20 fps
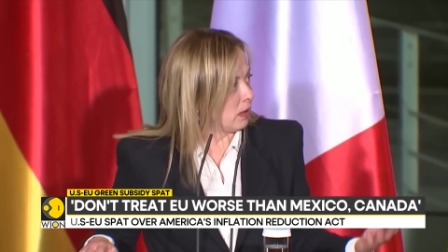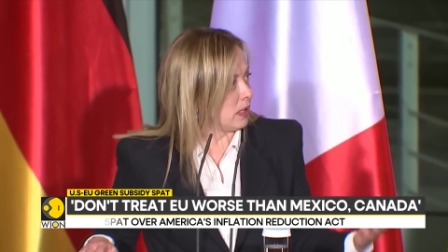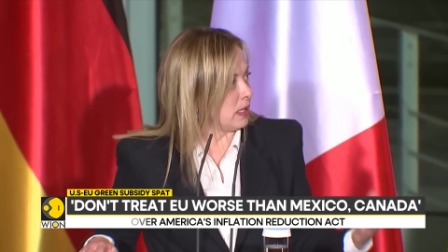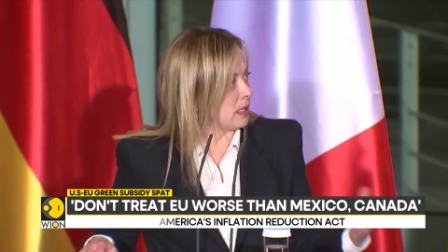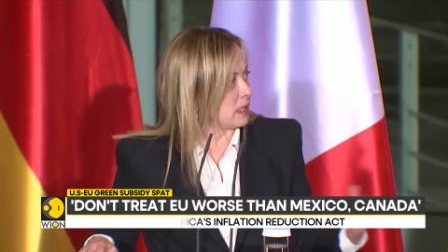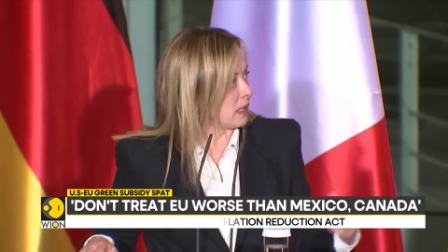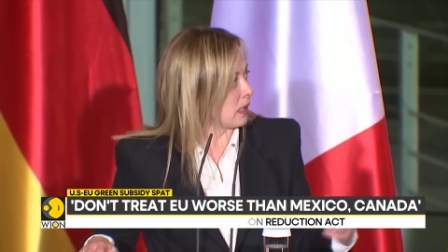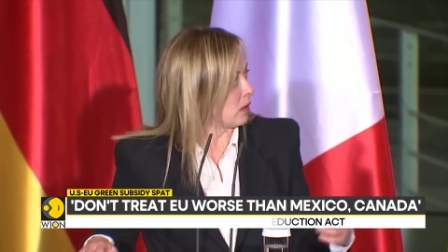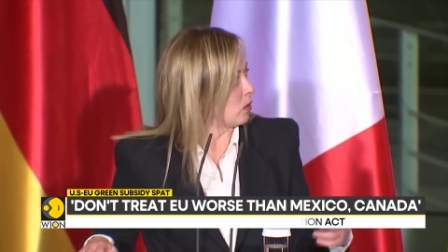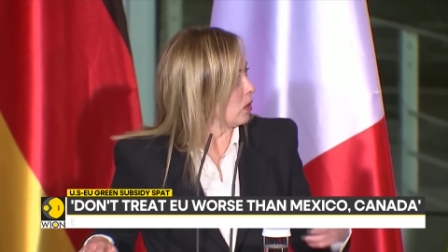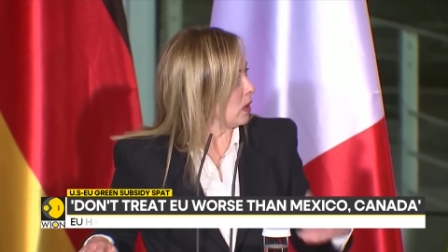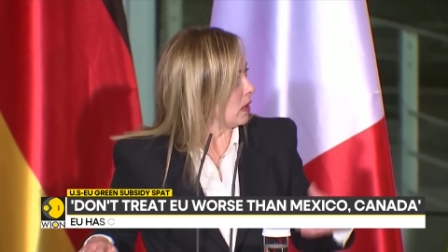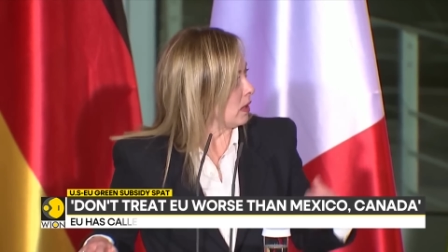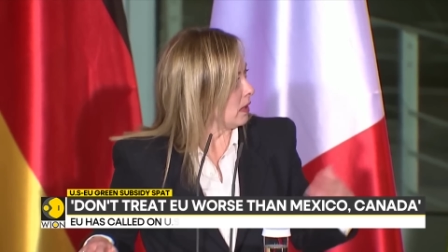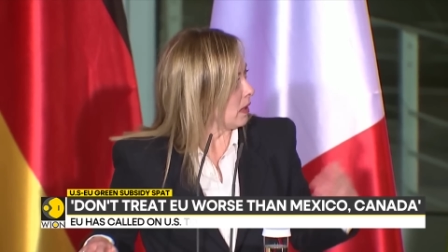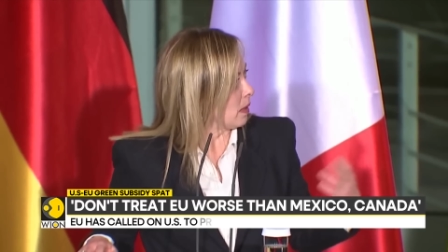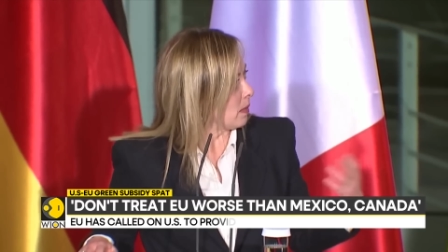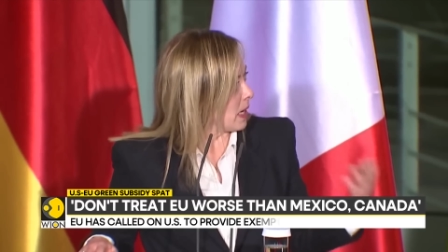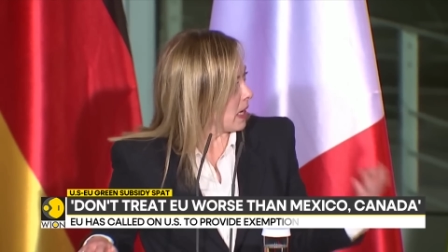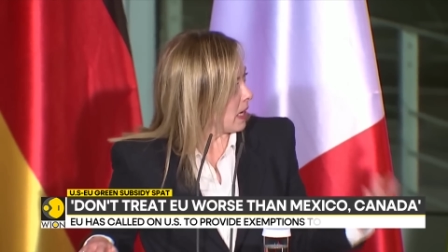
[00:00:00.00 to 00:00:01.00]
are in the
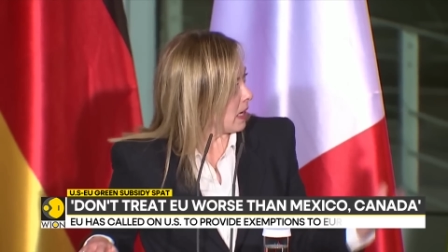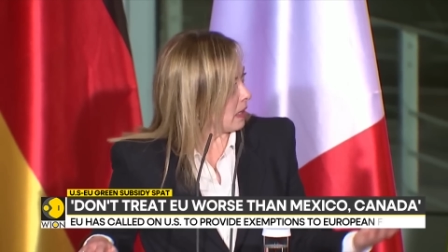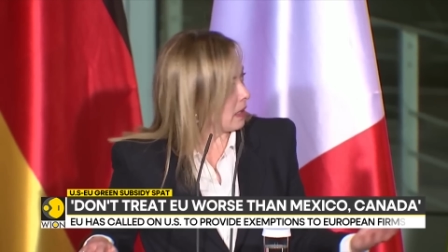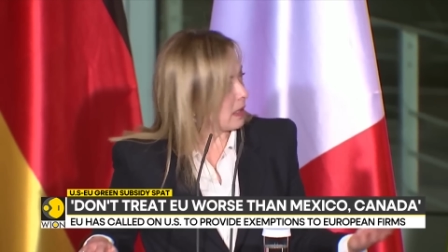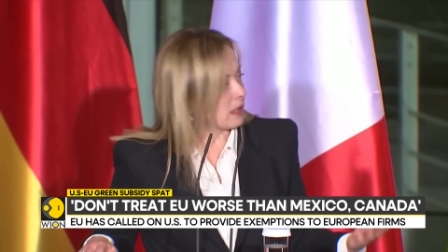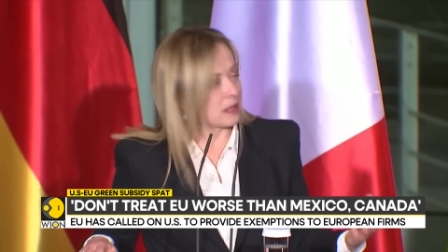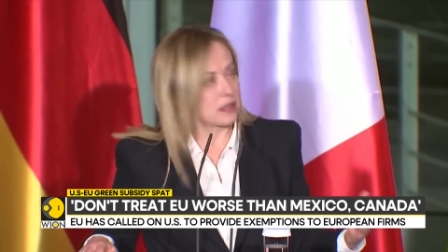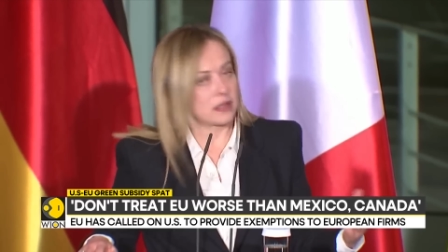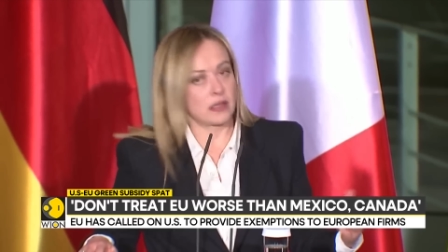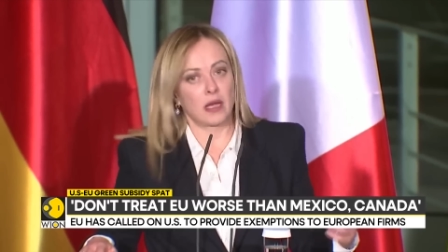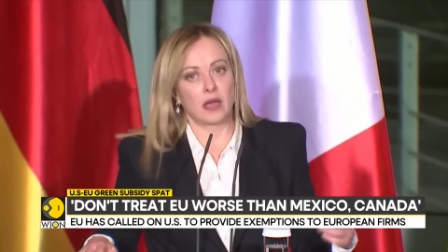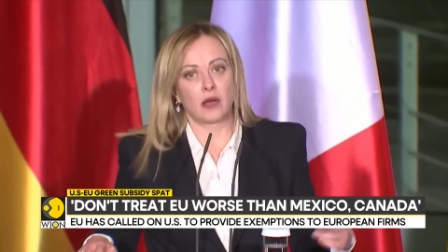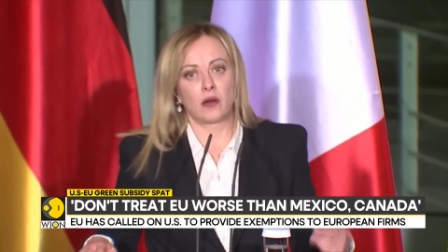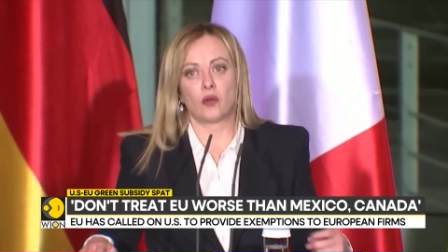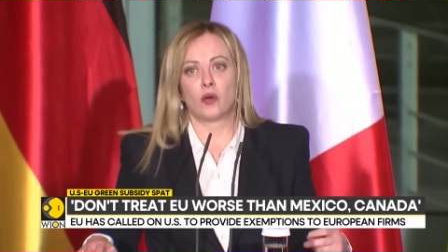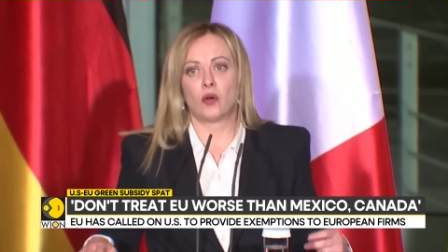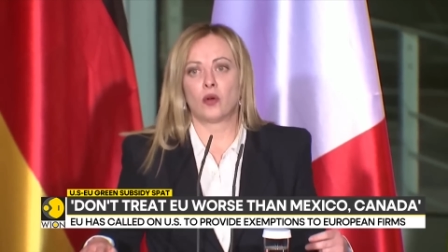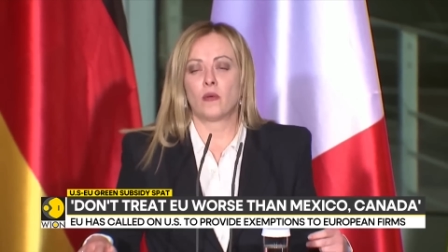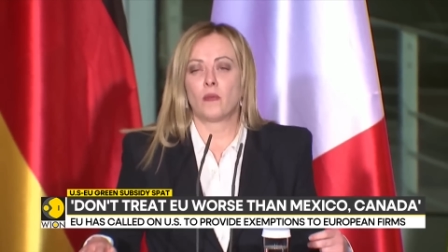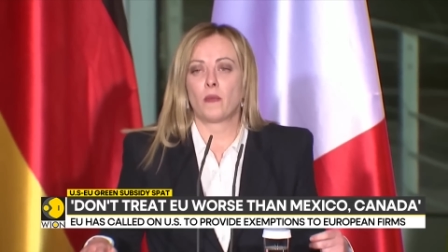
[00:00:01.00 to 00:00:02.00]
process of combating
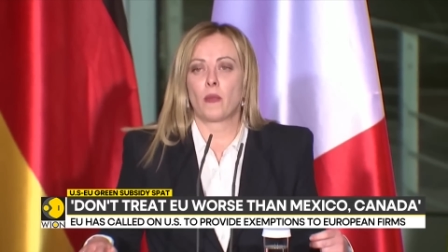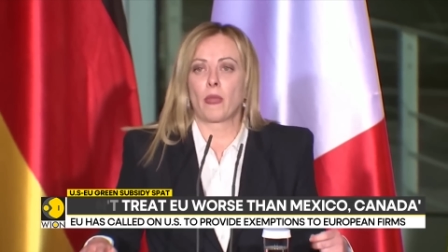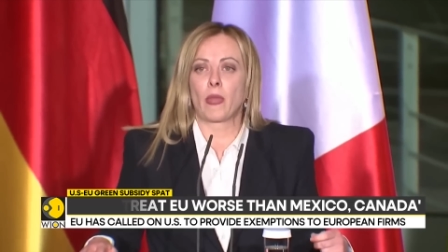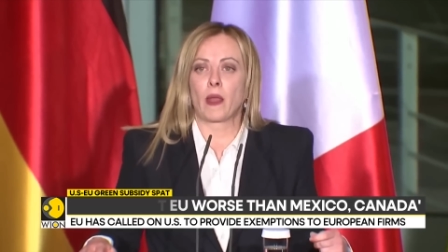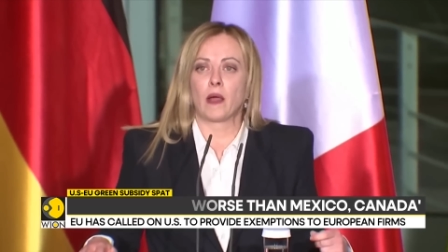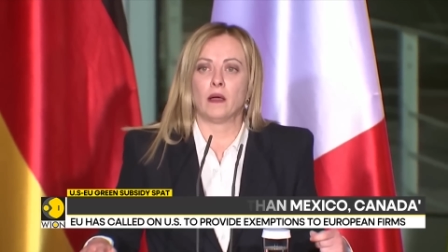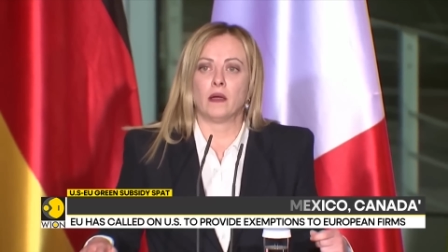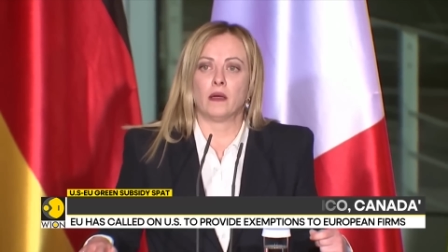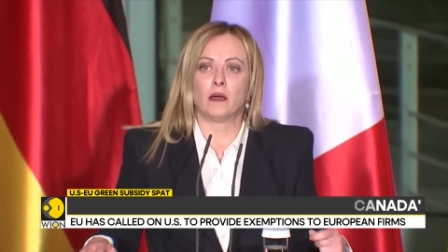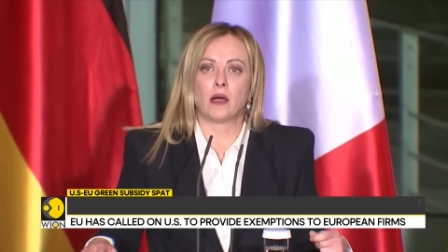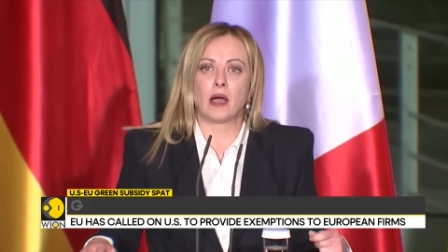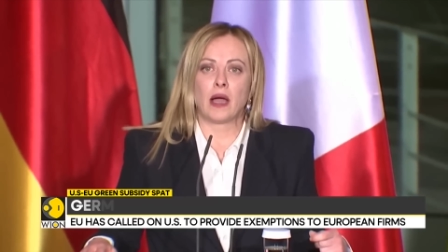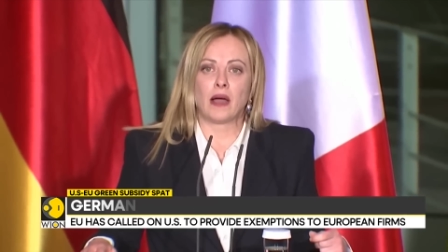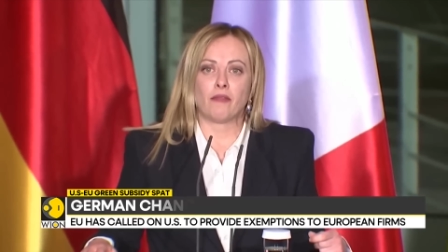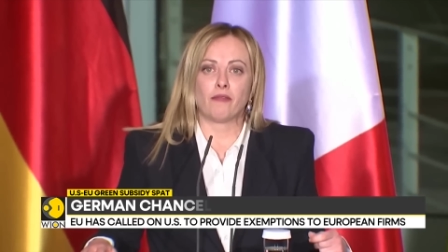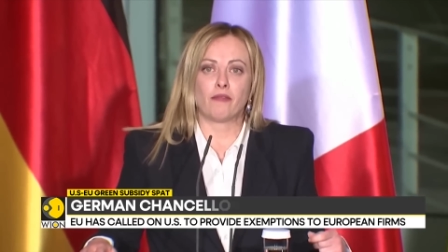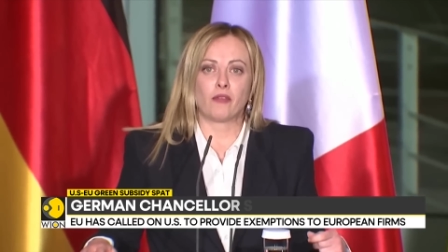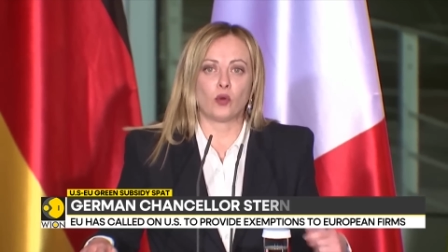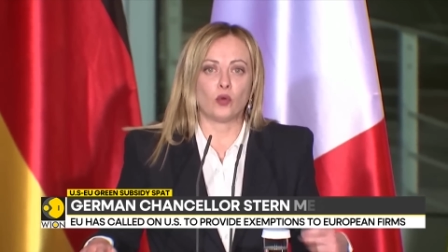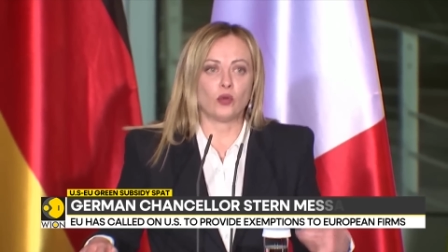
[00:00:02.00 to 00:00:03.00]
this situation by
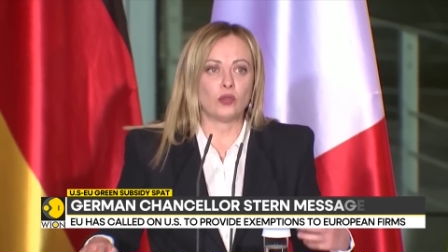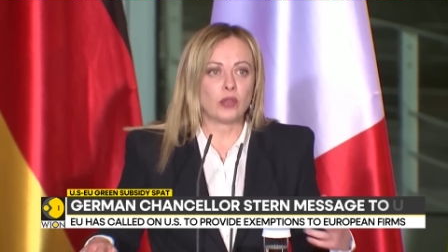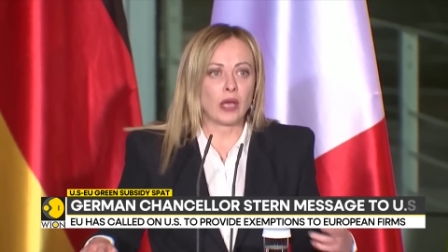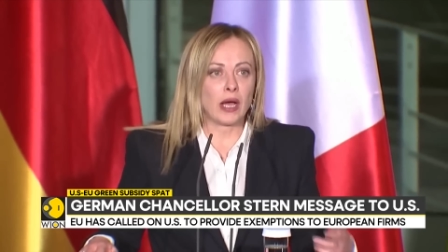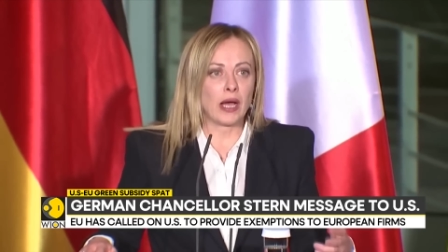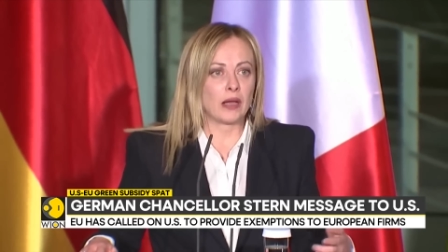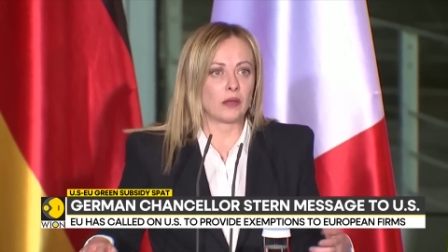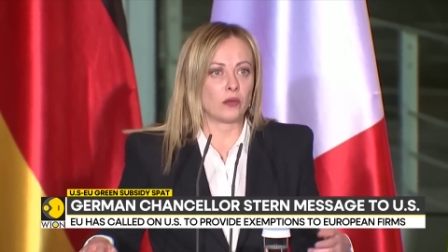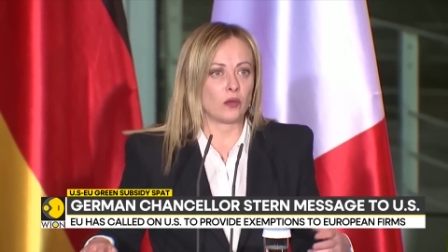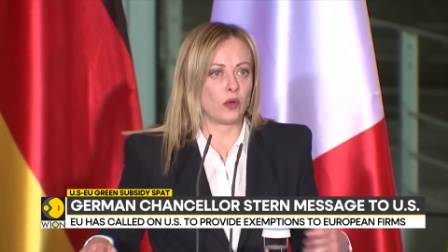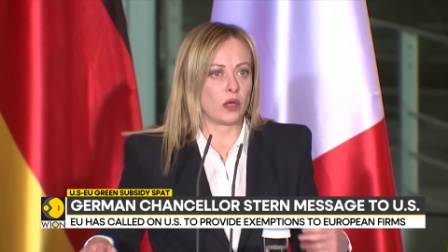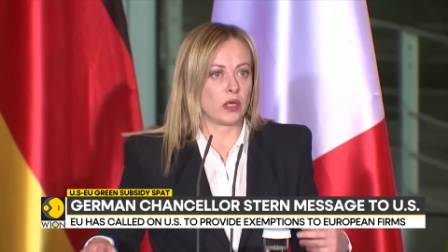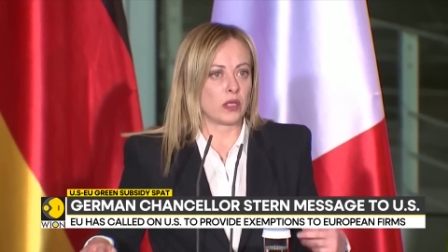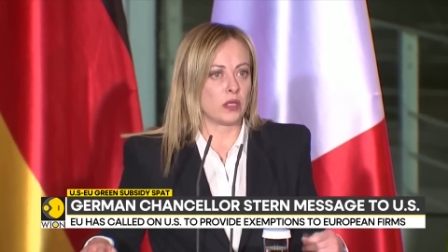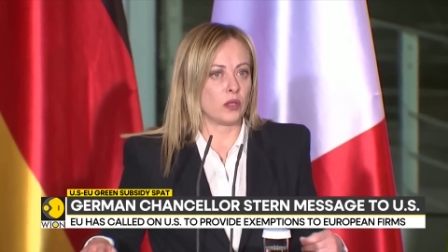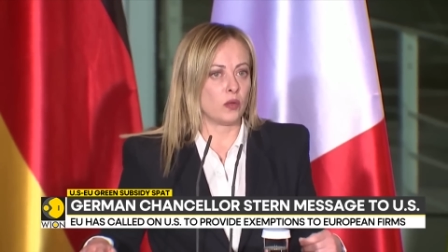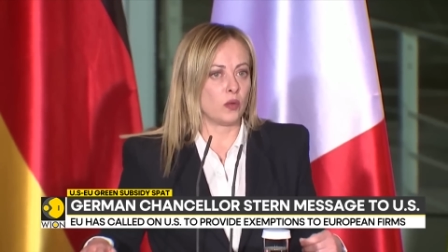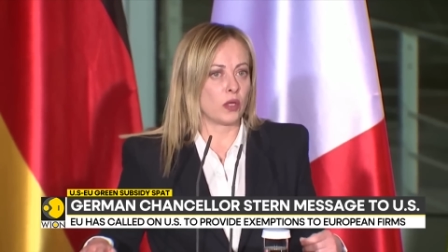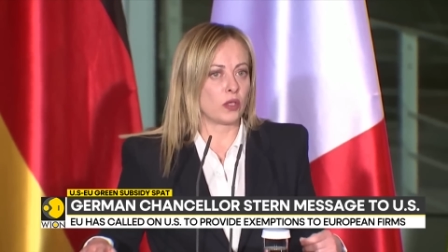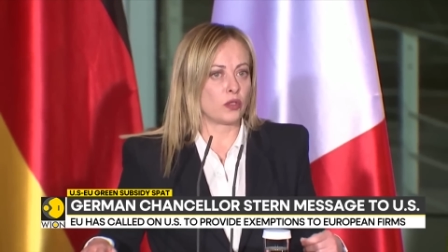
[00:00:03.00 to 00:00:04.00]
investing a lot in
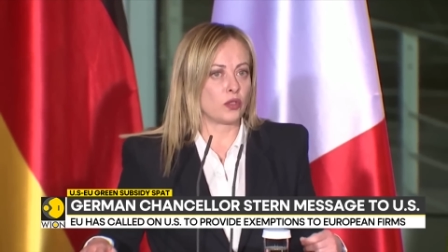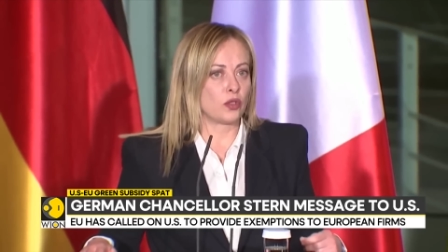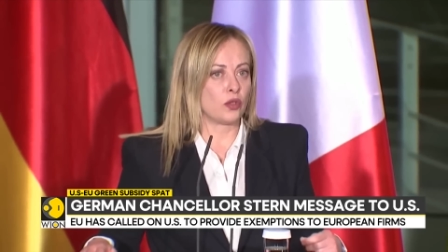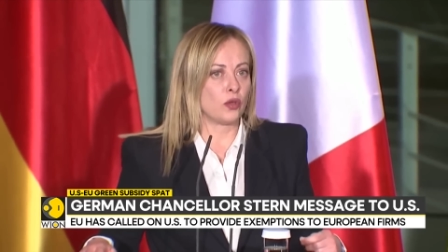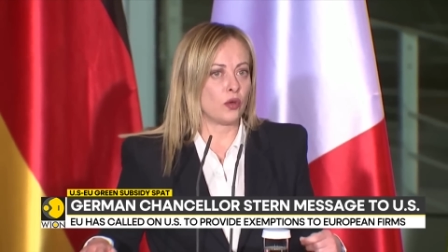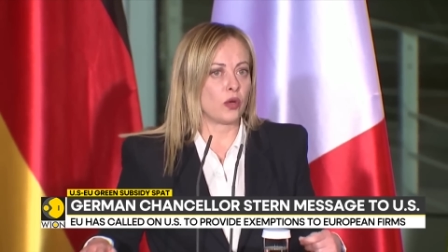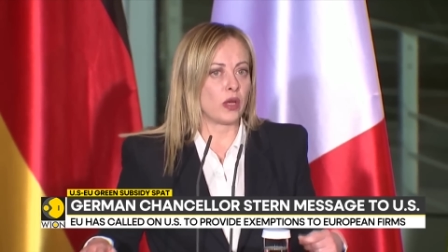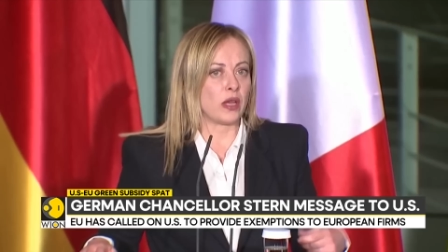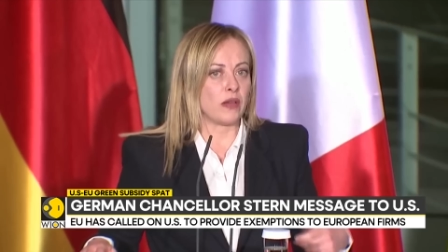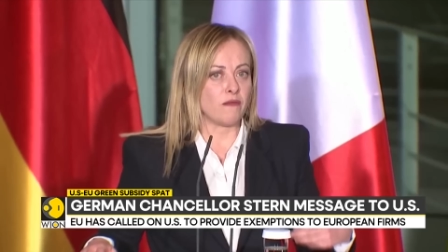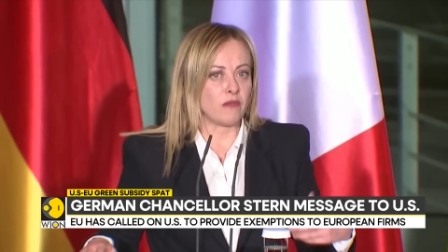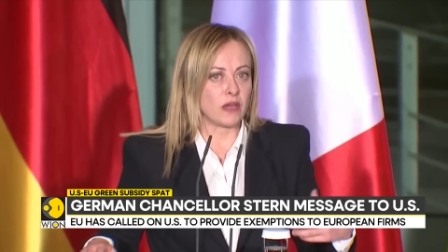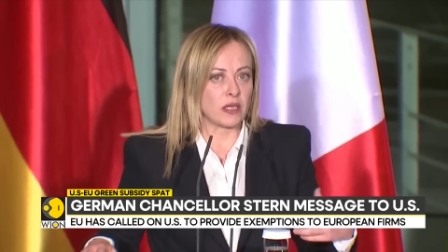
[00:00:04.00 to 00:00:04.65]
its companies